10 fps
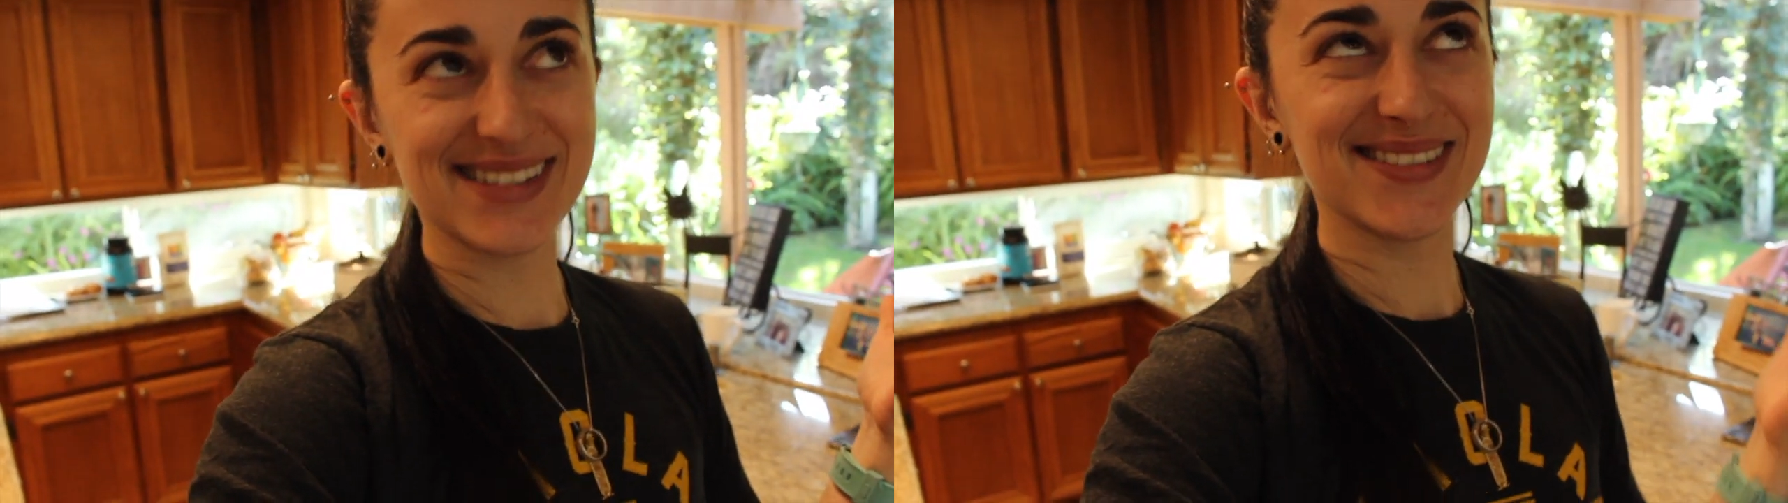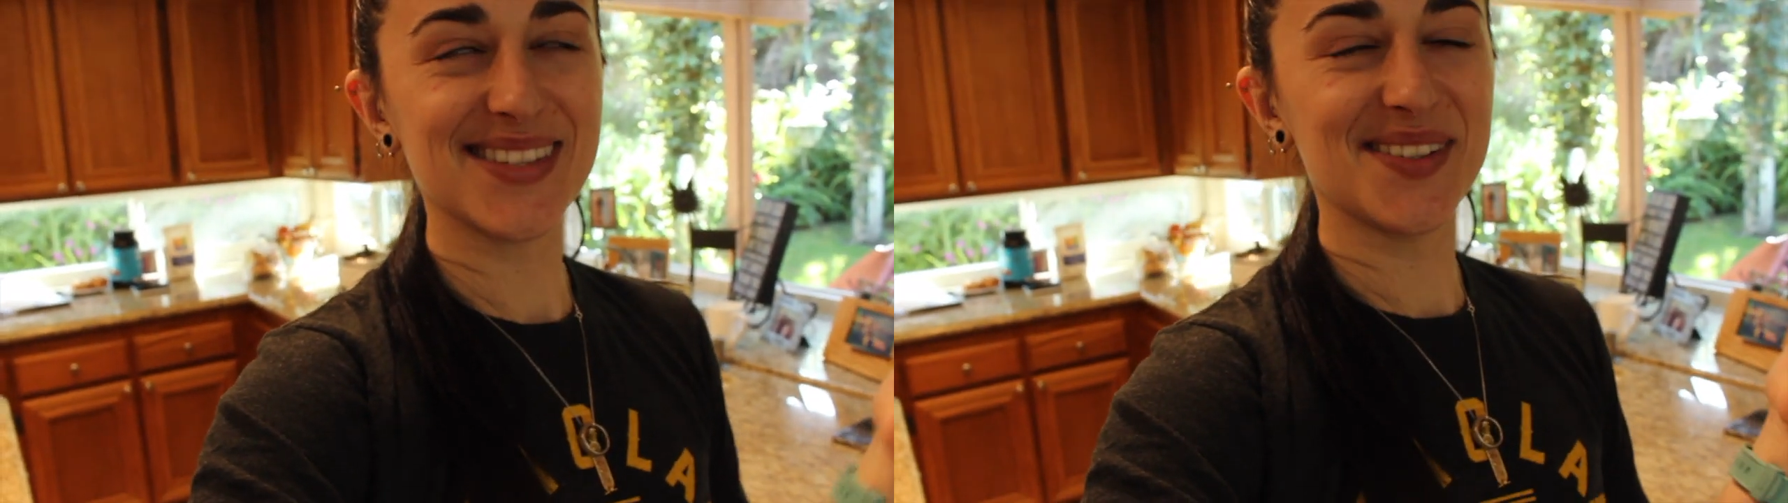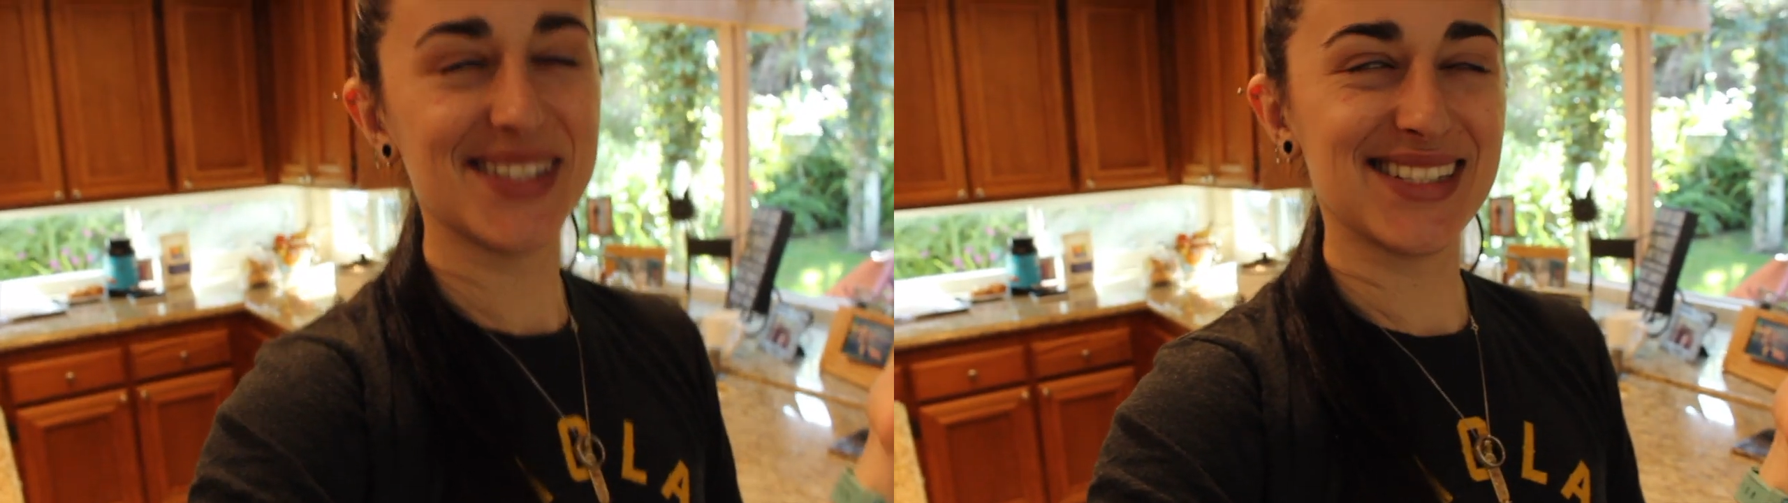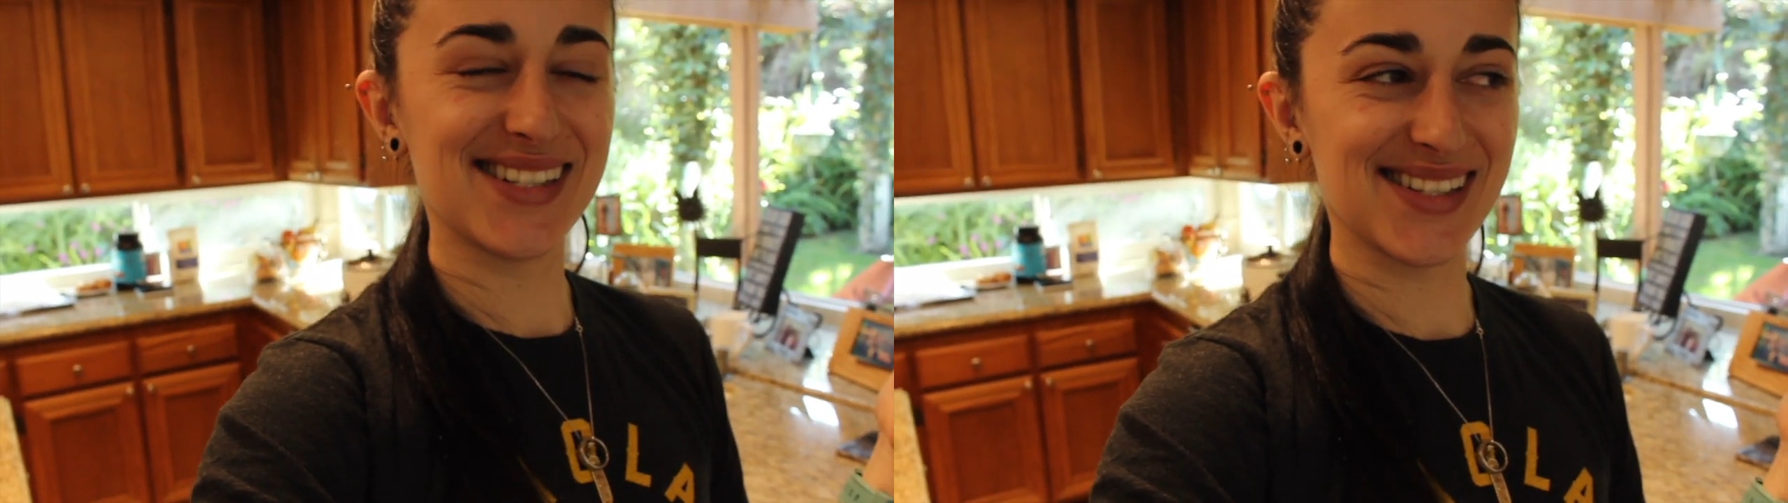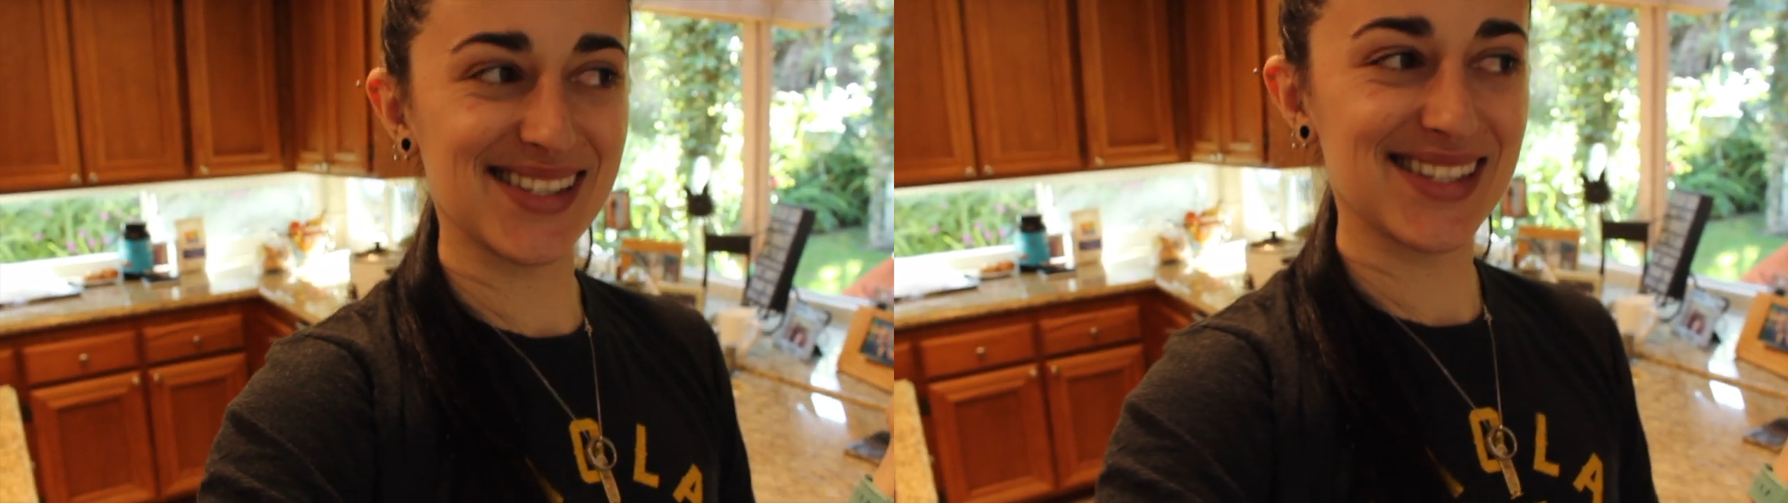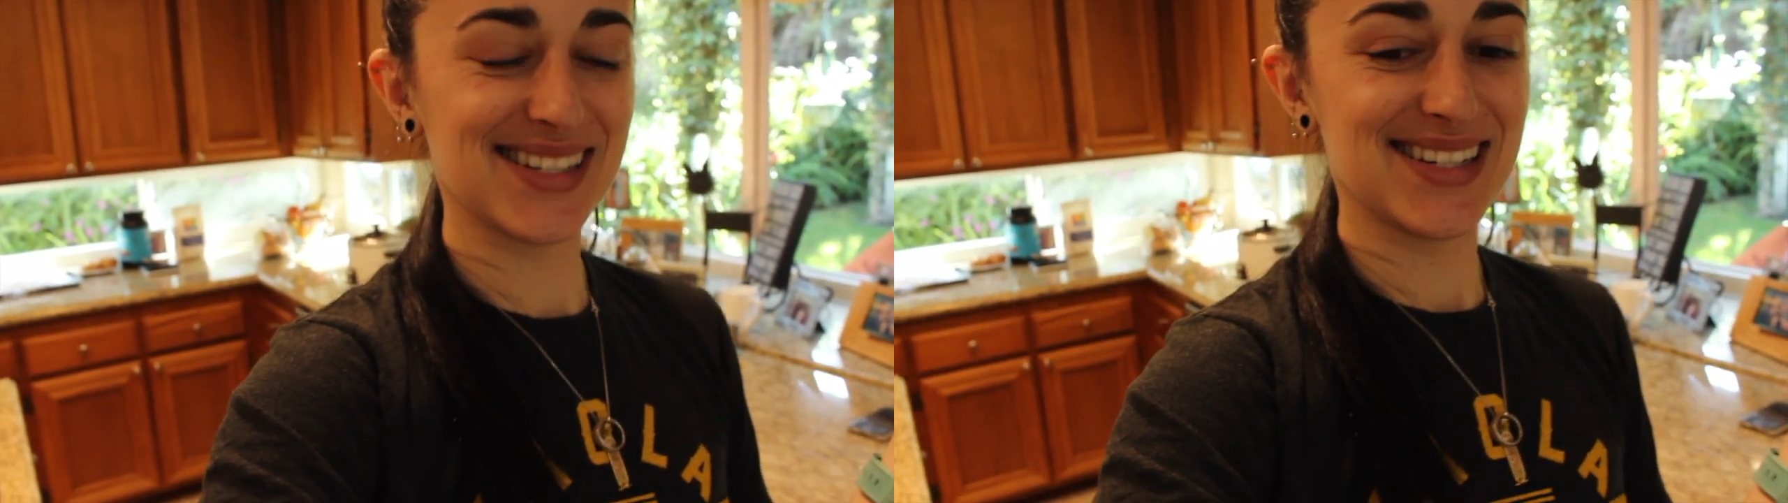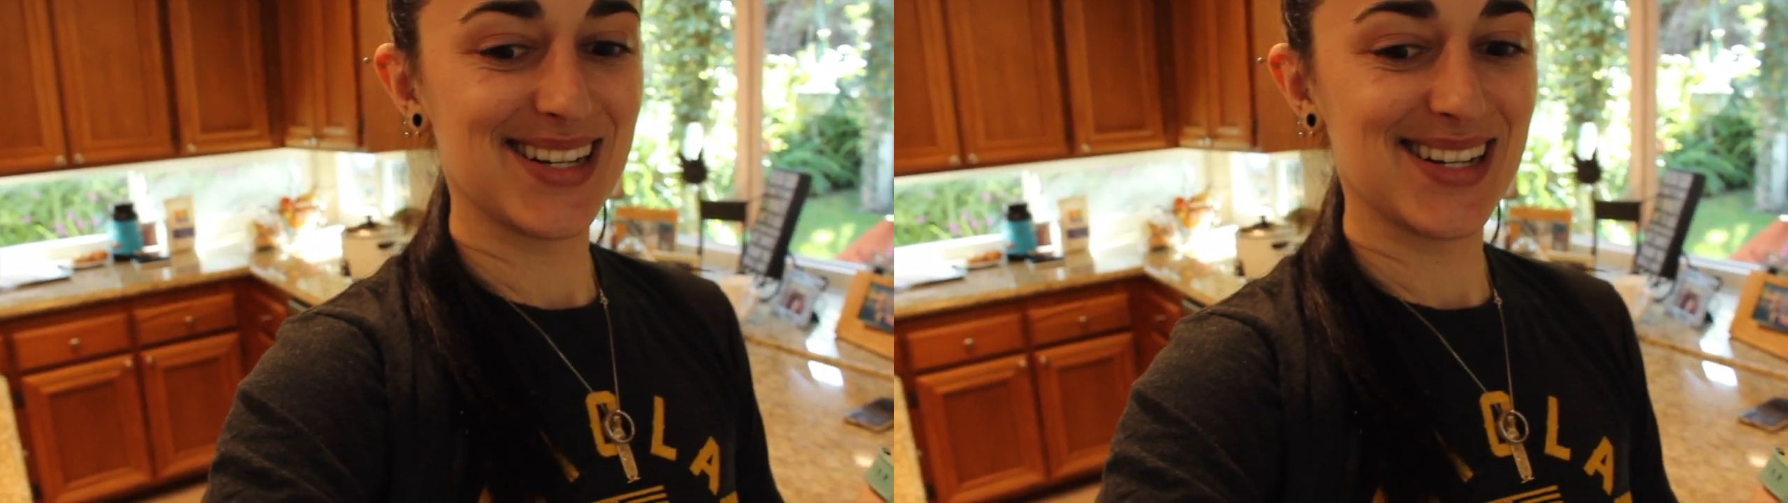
it was so delicious.